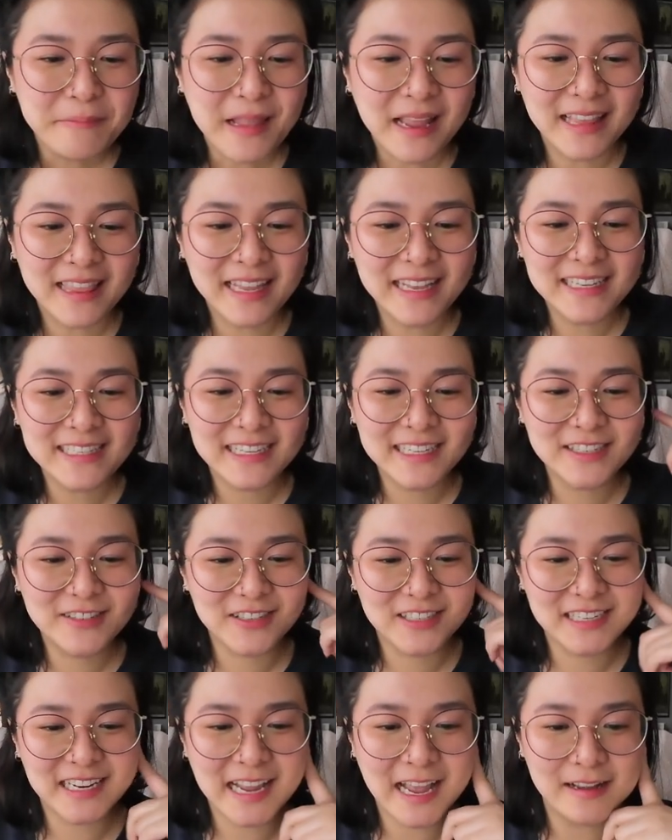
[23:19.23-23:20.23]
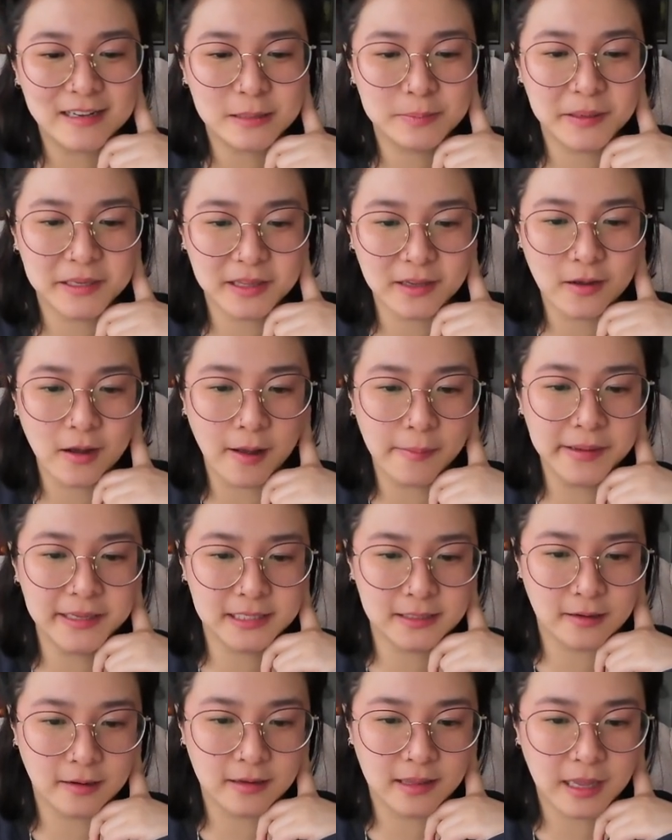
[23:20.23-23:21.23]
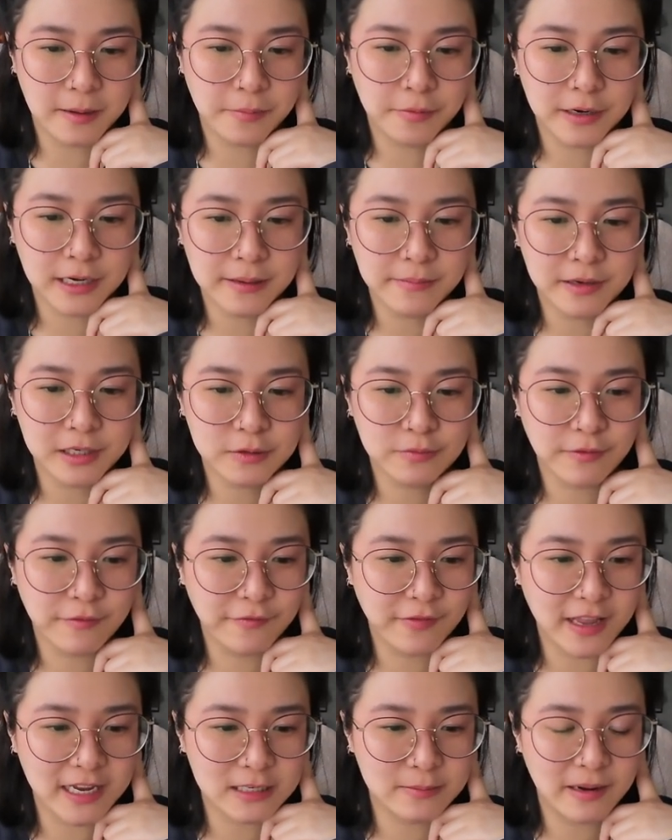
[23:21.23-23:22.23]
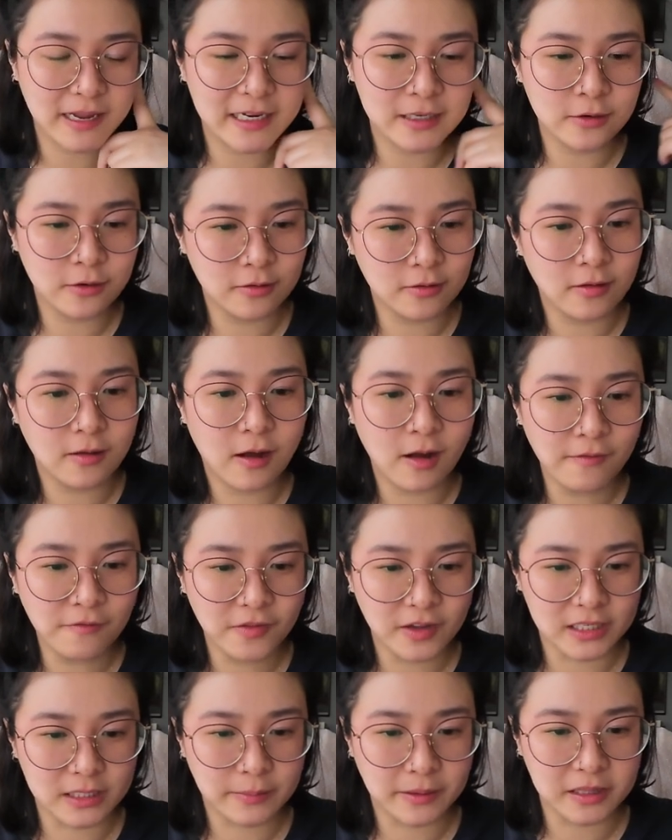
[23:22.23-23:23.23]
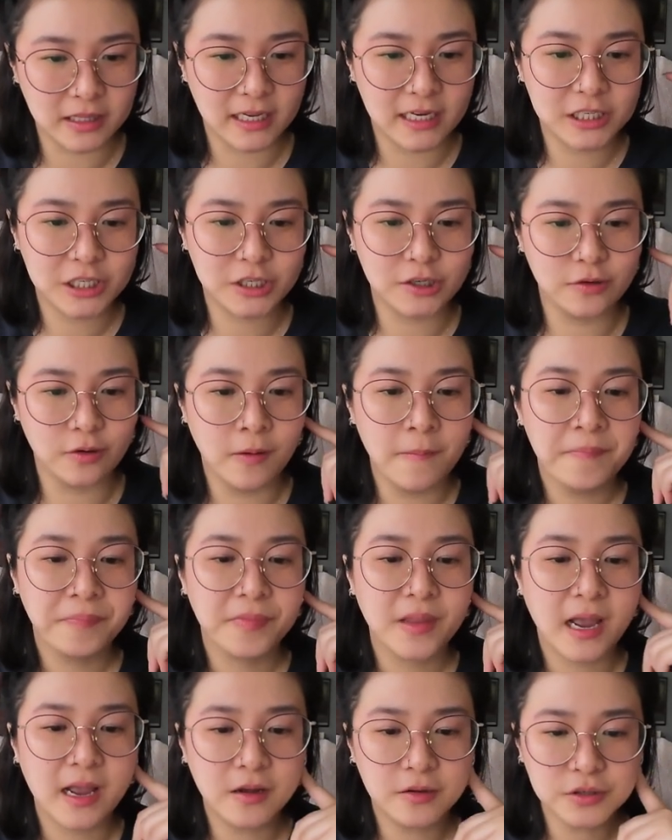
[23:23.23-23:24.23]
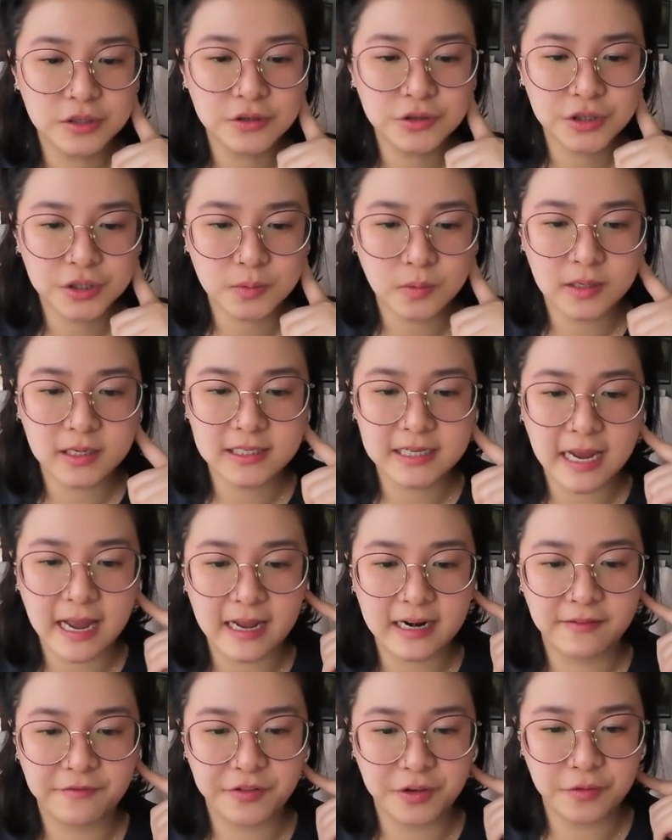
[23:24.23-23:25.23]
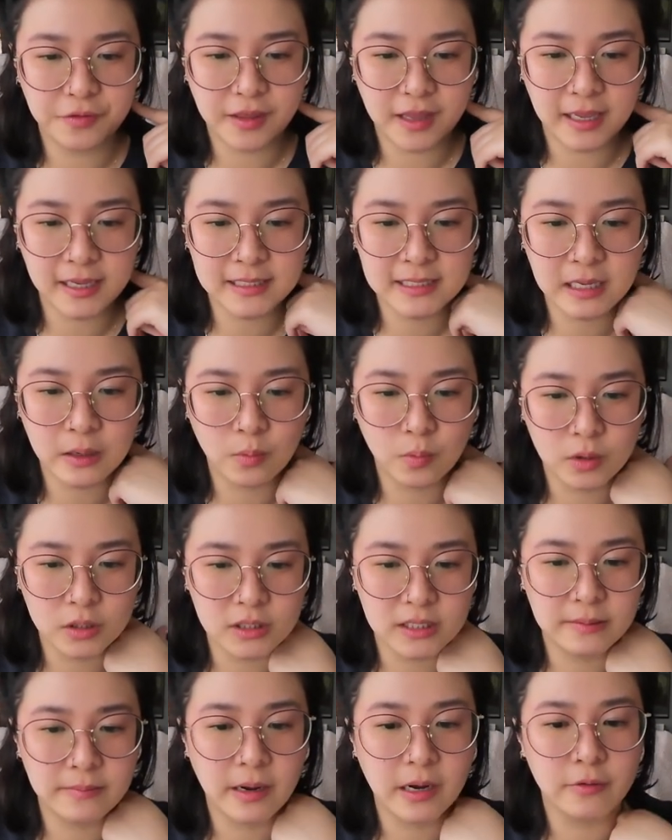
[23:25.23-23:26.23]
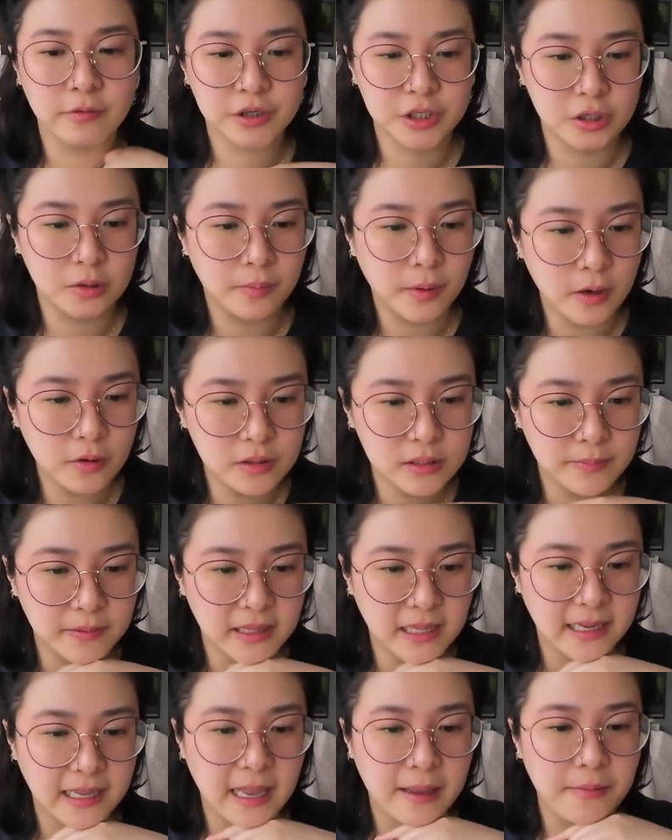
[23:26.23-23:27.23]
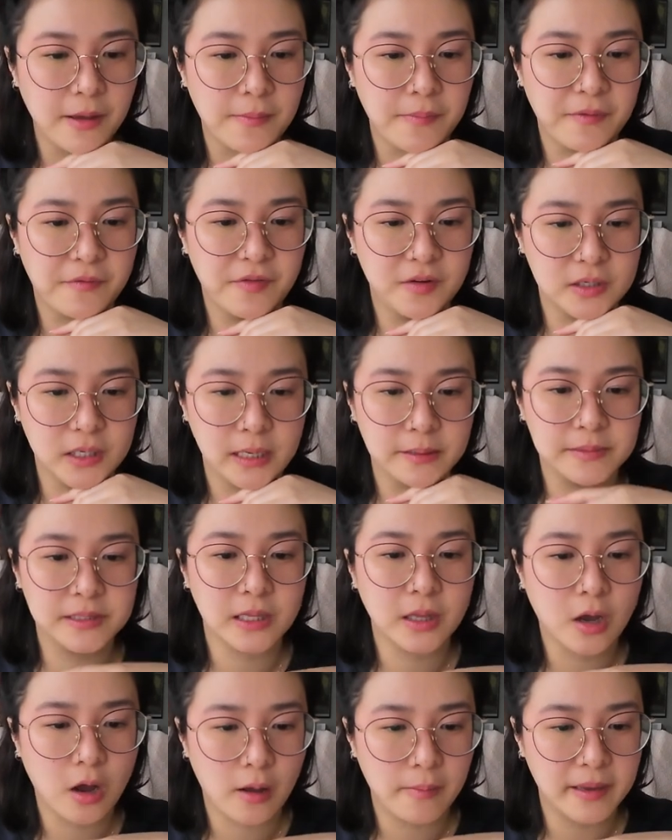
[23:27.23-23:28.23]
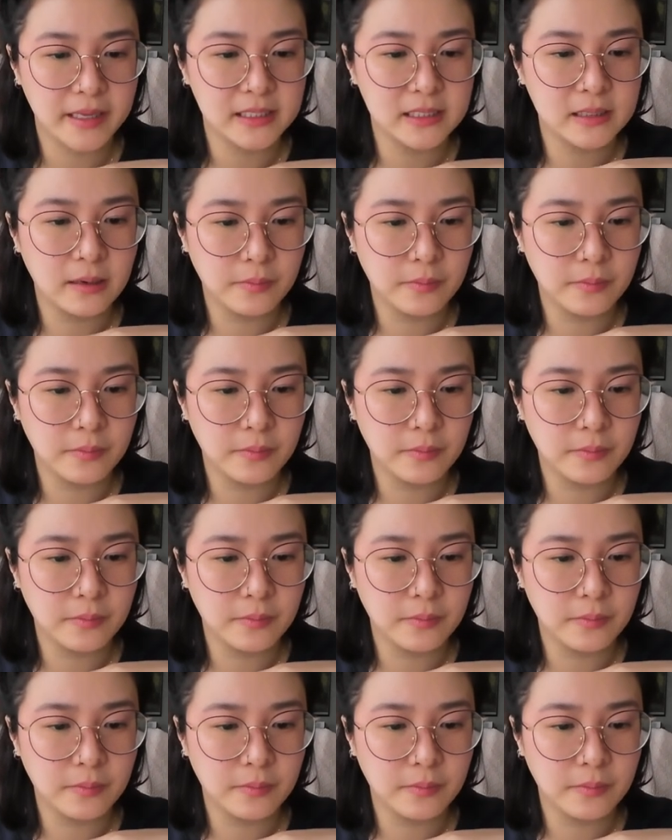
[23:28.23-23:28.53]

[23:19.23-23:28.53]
I think it's interesting how split the comments are. They pretty much reflect my internal conflict about the issue. I also just wanted to add a few things that weren't in my original post but that came up a few times in the comments.